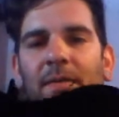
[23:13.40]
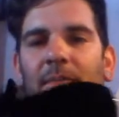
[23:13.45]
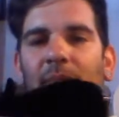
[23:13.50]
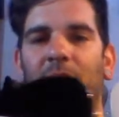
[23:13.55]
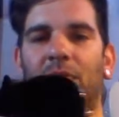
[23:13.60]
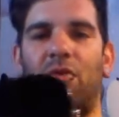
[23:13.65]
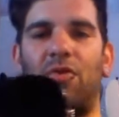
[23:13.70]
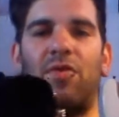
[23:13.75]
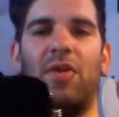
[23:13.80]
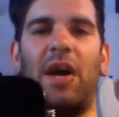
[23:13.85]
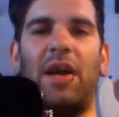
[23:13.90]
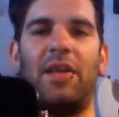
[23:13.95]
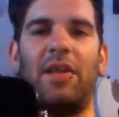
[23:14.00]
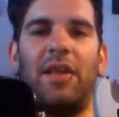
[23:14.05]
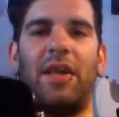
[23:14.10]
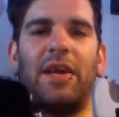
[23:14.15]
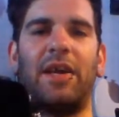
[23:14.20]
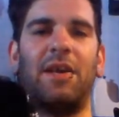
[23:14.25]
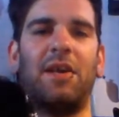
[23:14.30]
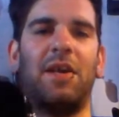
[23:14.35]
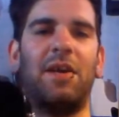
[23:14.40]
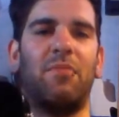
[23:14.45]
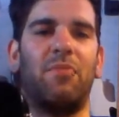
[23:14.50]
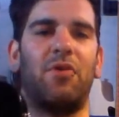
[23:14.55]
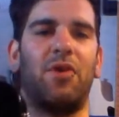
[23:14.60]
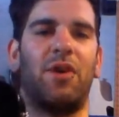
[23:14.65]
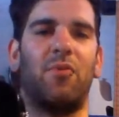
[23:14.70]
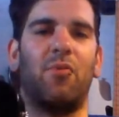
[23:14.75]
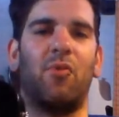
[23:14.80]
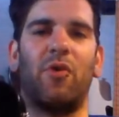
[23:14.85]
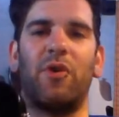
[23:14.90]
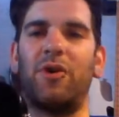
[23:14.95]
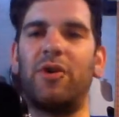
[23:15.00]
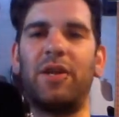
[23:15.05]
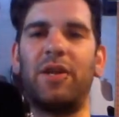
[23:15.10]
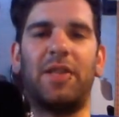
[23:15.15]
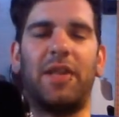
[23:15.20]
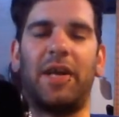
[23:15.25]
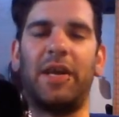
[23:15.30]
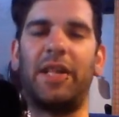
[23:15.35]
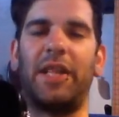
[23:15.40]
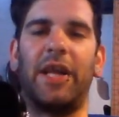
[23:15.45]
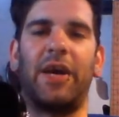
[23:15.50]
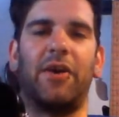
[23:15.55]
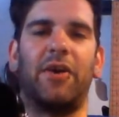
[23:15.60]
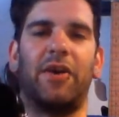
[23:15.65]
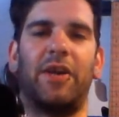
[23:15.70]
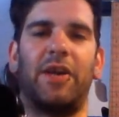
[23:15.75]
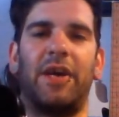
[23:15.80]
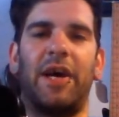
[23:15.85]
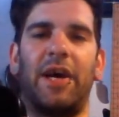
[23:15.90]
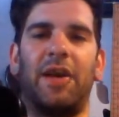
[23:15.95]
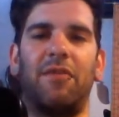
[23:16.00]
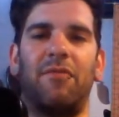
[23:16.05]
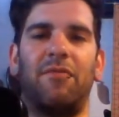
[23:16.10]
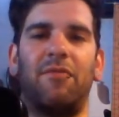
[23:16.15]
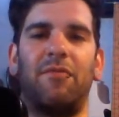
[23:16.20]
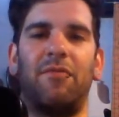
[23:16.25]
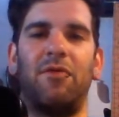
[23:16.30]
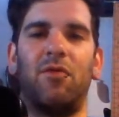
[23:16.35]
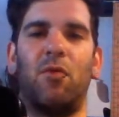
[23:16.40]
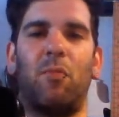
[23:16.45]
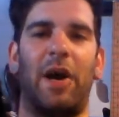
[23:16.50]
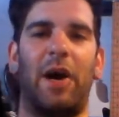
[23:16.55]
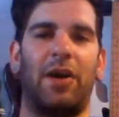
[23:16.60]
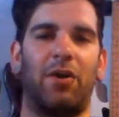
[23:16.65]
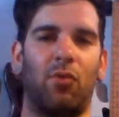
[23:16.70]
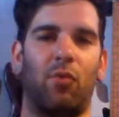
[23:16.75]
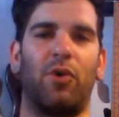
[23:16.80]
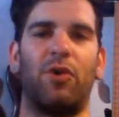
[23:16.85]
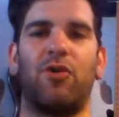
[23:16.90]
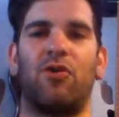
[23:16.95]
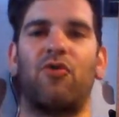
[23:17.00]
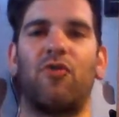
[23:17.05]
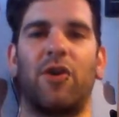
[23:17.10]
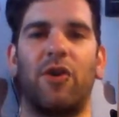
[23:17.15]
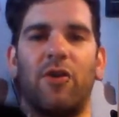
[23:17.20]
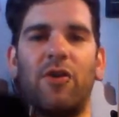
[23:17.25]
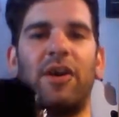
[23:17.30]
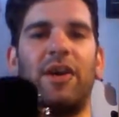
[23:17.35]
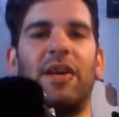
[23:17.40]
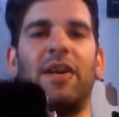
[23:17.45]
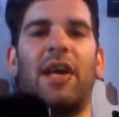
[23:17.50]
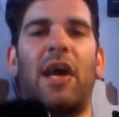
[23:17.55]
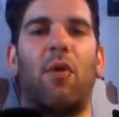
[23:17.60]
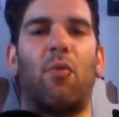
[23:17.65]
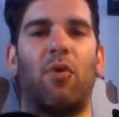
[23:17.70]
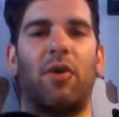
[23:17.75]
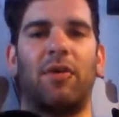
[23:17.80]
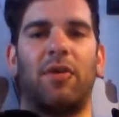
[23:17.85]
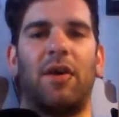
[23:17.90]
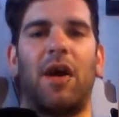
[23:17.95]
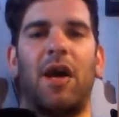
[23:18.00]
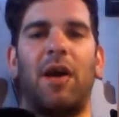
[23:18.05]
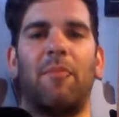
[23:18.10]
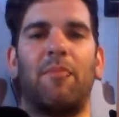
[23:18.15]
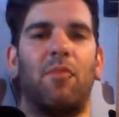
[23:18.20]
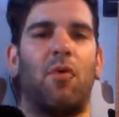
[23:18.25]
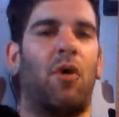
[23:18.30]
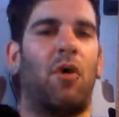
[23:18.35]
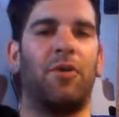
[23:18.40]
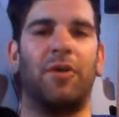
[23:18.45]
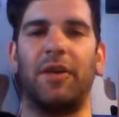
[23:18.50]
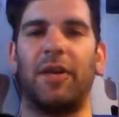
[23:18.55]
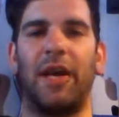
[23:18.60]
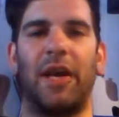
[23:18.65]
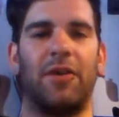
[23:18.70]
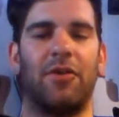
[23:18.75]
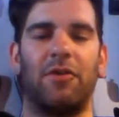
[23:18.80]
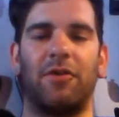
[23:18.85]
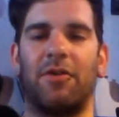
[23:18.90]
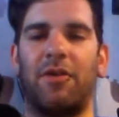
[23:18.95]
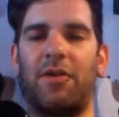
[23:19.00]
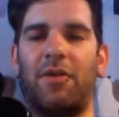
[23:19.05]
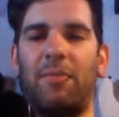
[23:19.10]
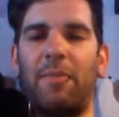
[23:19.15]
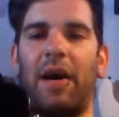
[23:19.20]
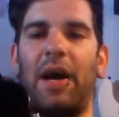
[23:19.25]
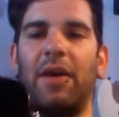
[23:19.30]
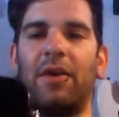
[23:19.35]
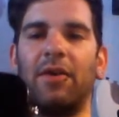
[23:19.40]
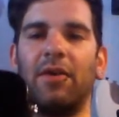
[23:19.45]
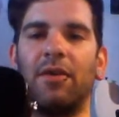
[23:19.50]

just not like an EMG where you get that clarity out of no matter what string you're hitting at what time altogether, it doesn't matter.